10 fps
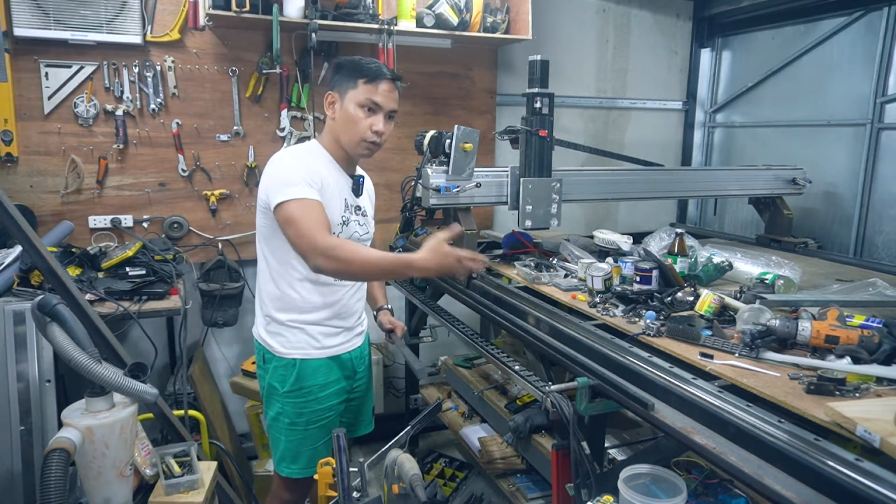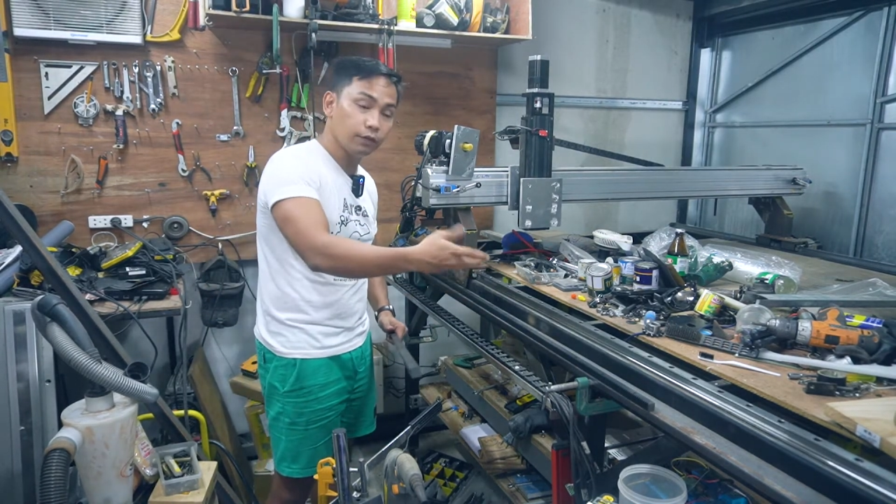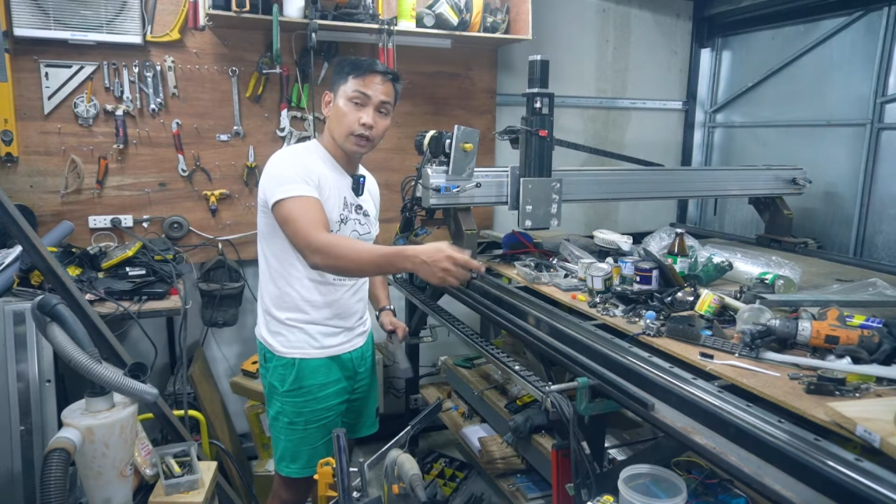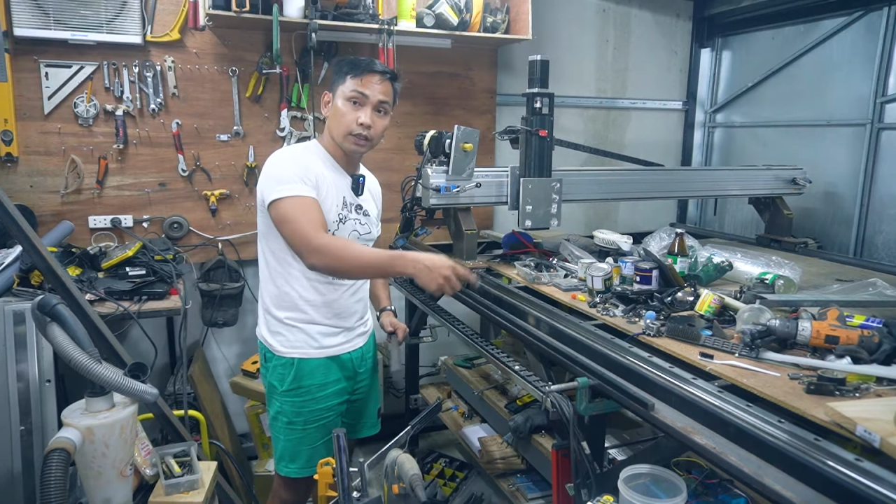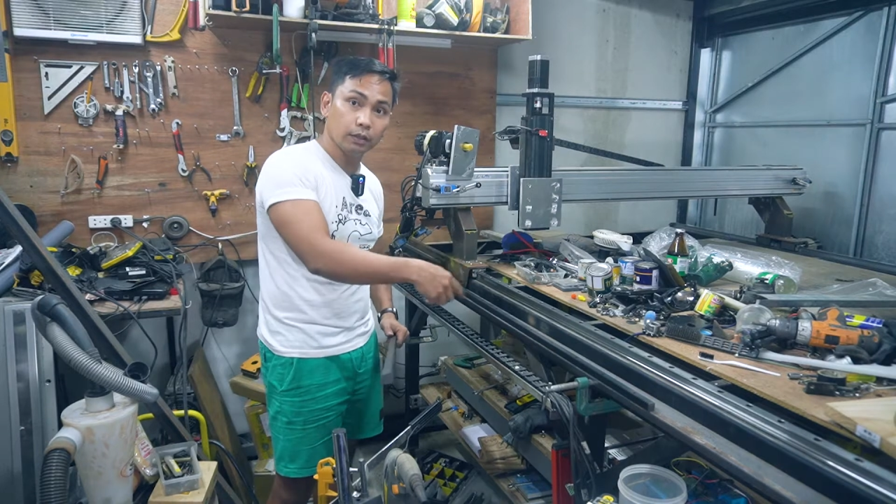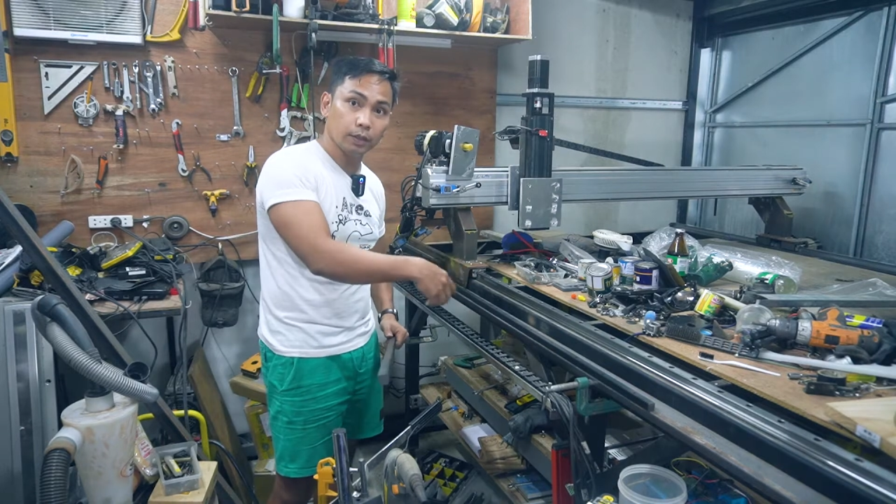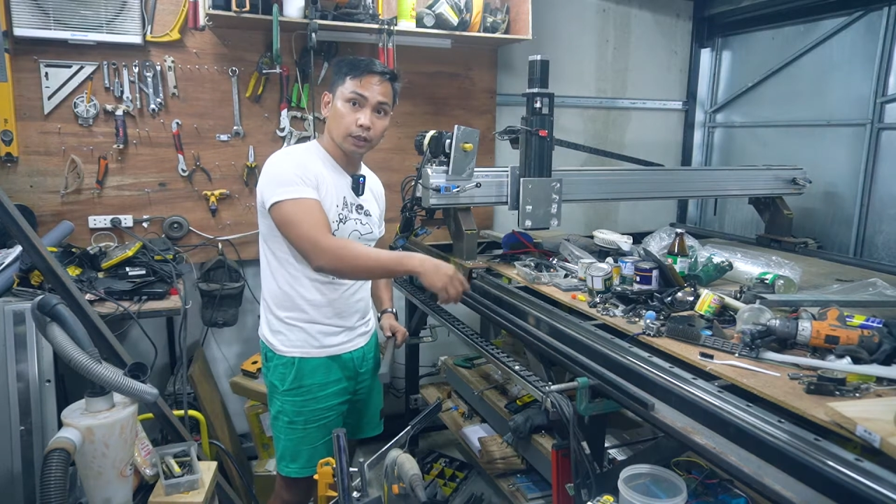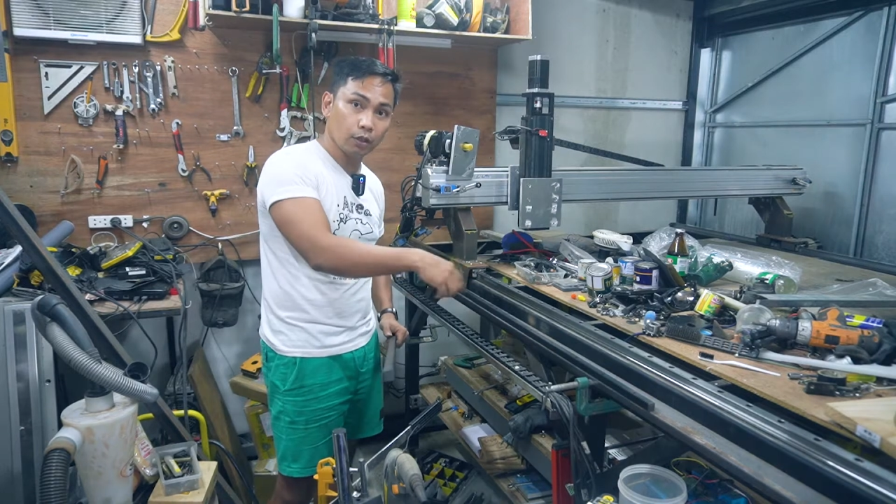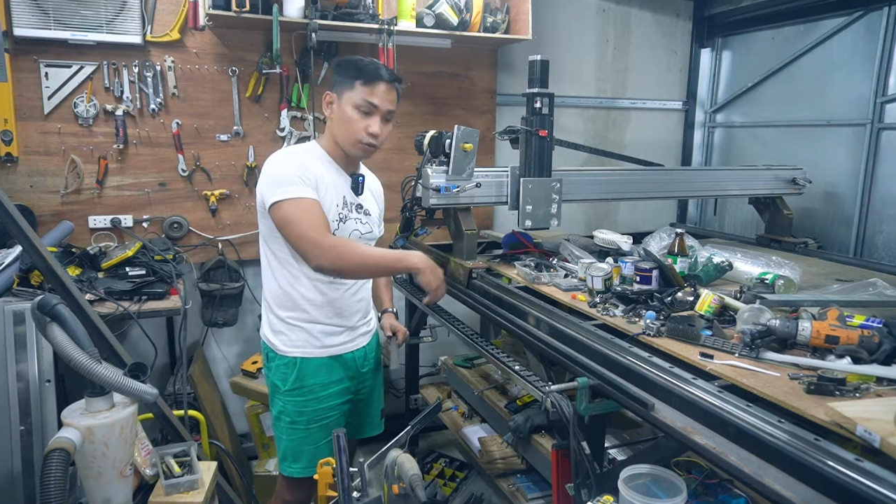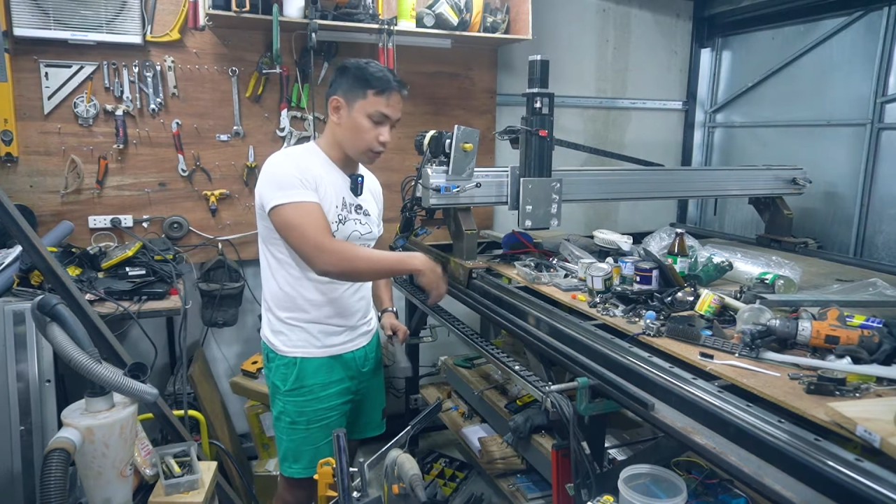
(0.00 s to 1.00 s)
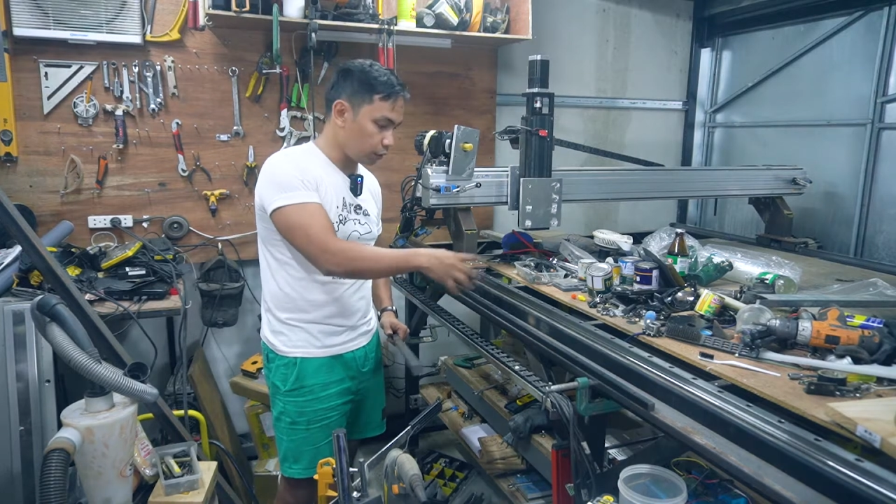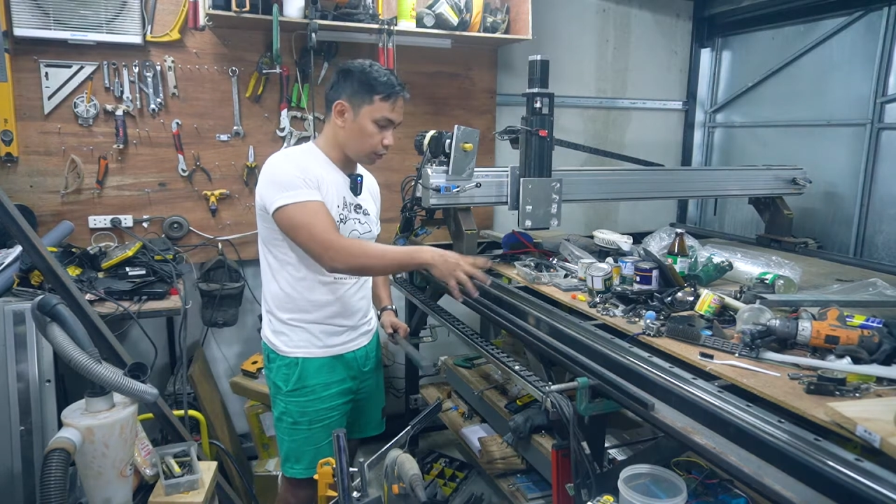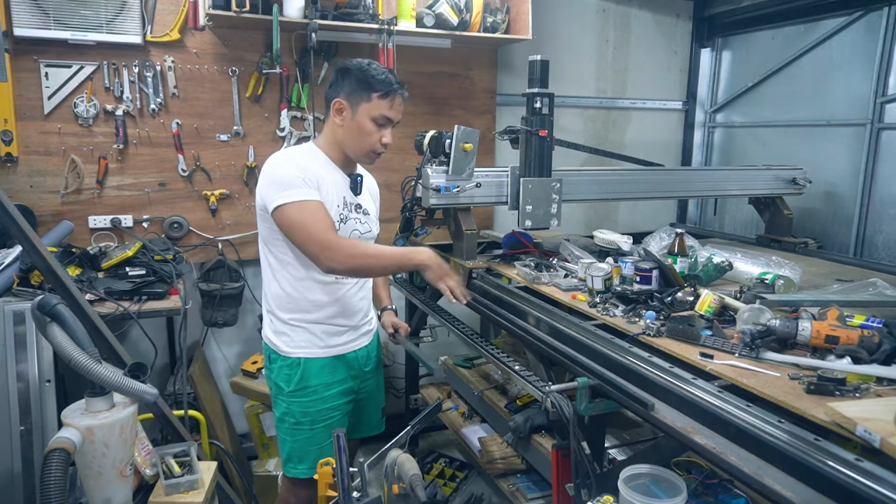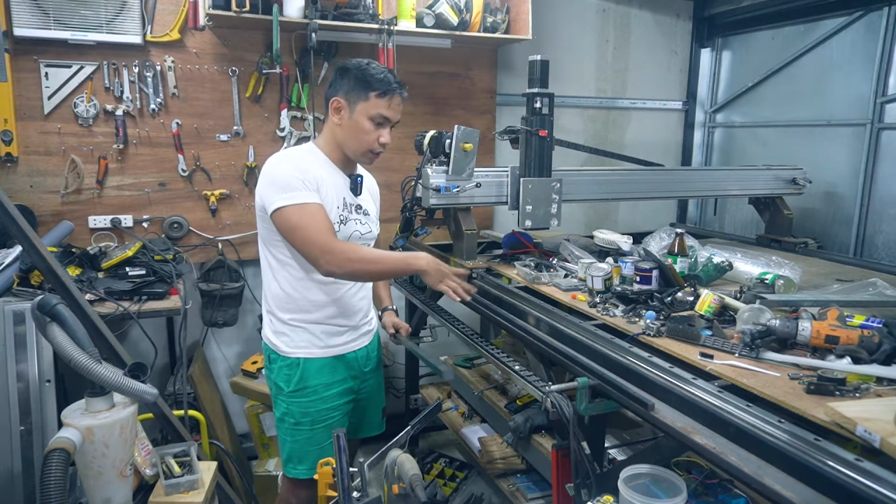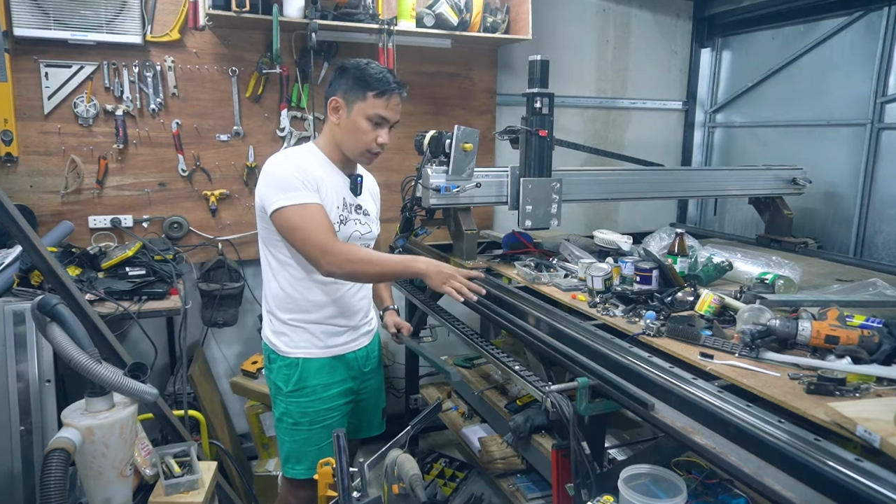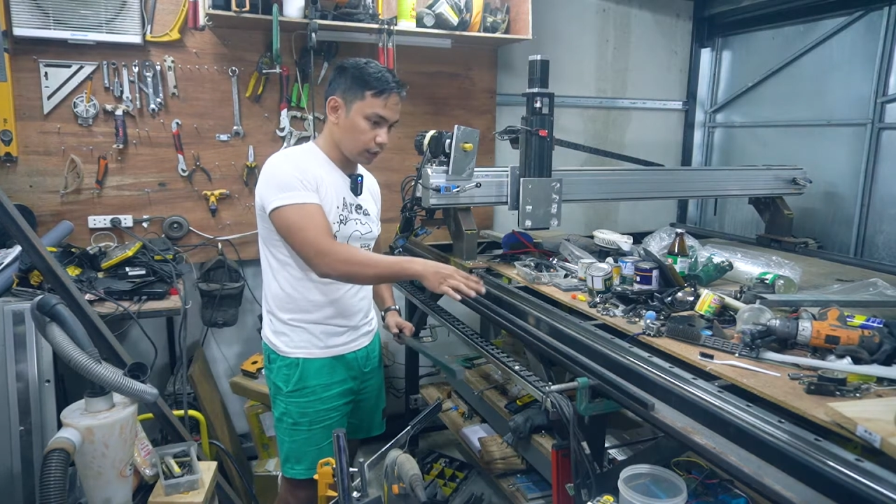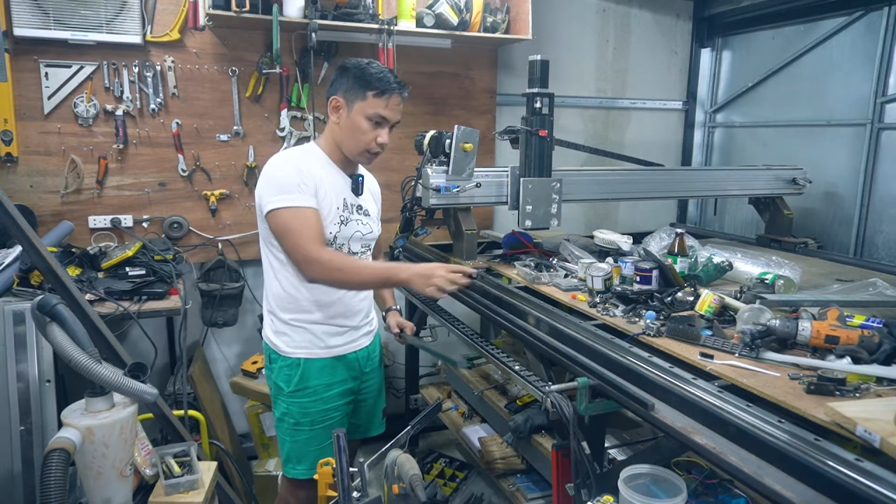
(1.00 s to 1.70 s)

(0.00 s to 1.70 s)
move a little bit closer to this